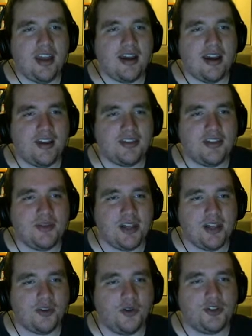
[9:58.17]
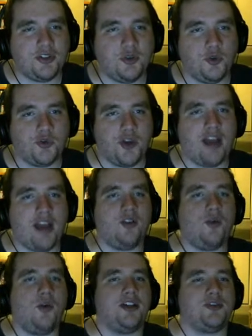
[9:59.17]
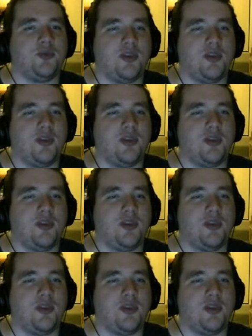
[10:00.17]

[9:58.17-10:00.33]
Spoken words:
it kind of seems like old-school Dragon Quest, where